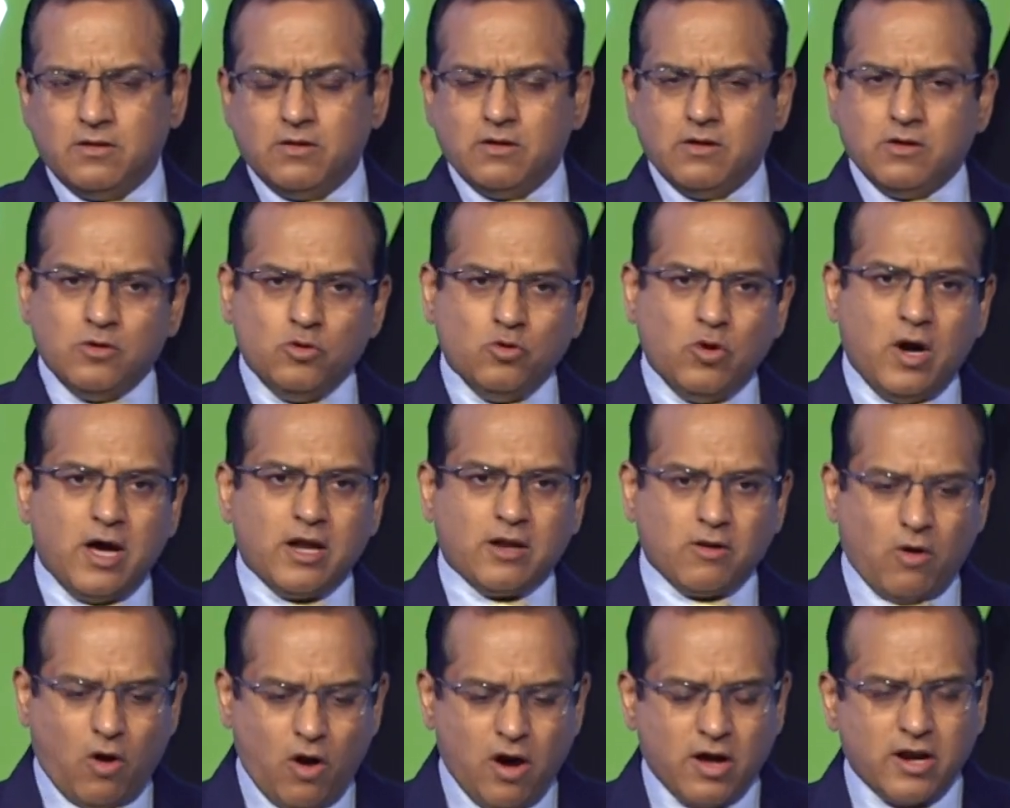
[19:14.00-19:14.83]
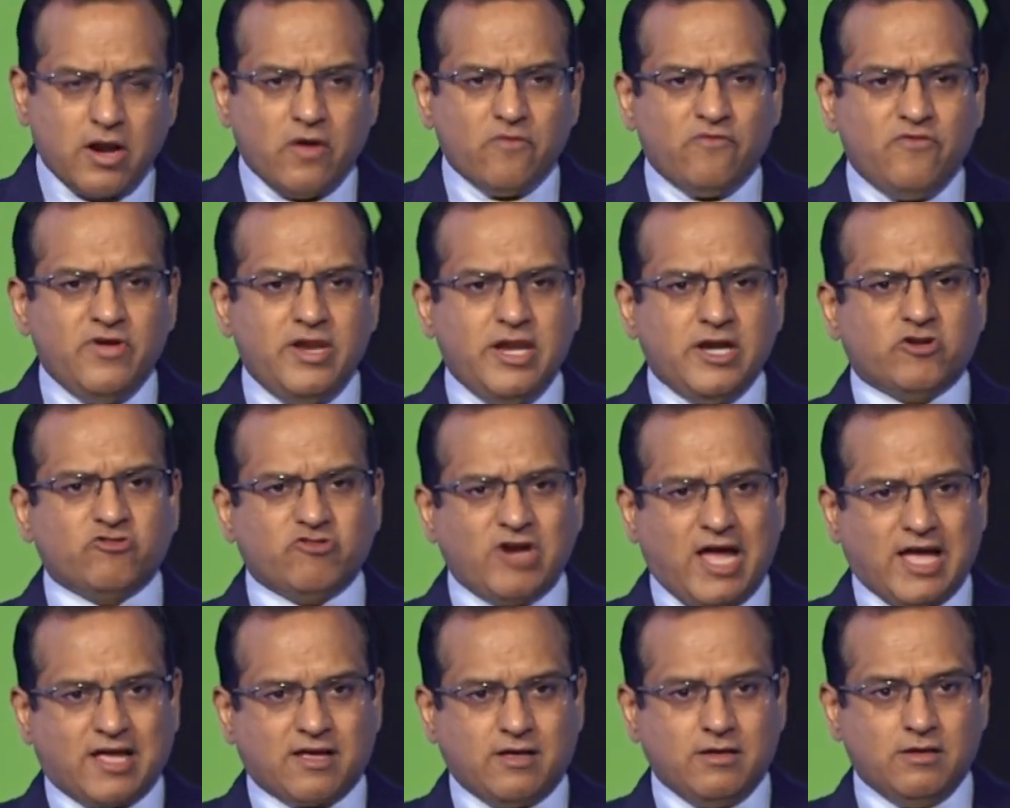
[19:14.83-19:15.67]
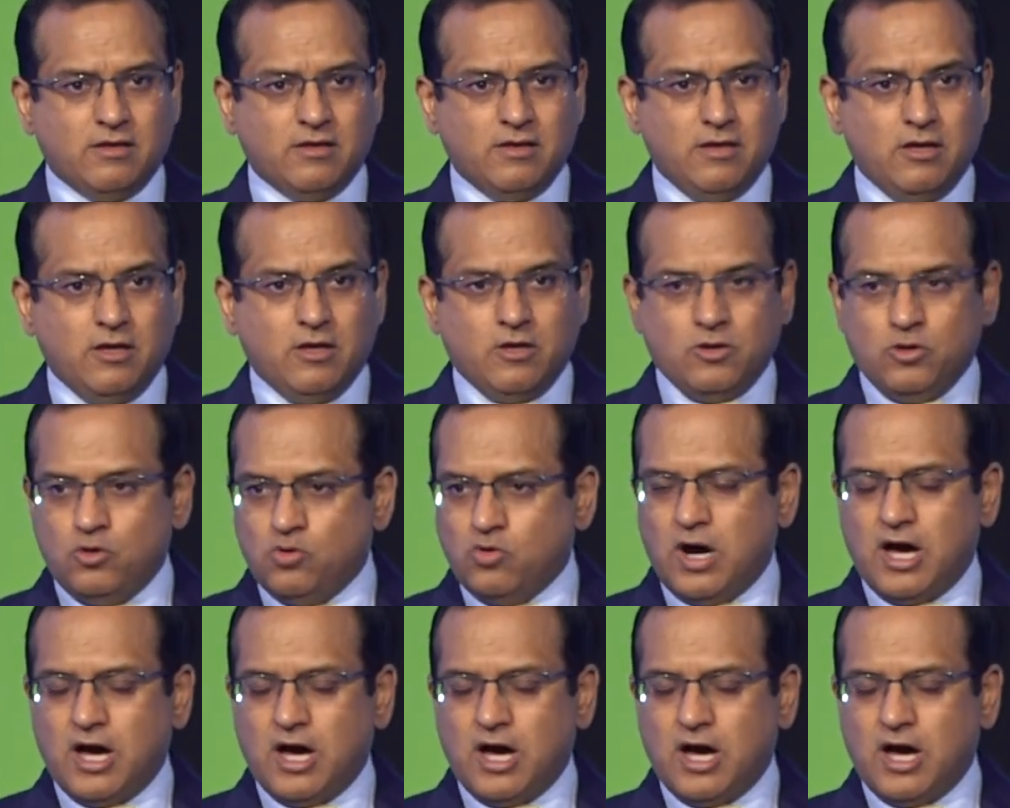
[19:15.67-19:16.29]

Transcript: you are on a winning track. You